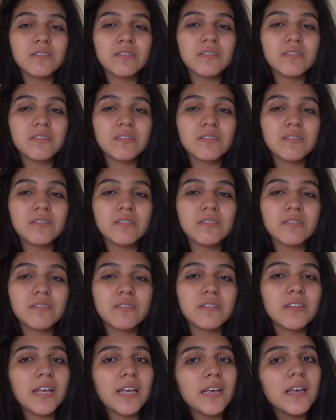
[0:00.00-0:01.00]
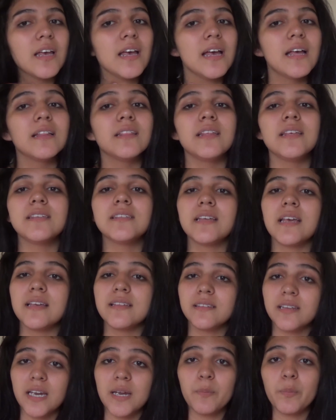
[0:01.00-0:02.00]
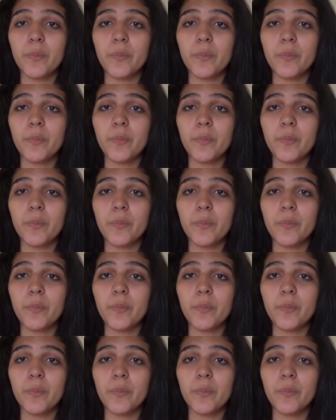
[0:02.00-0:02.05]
Even though there's like these days that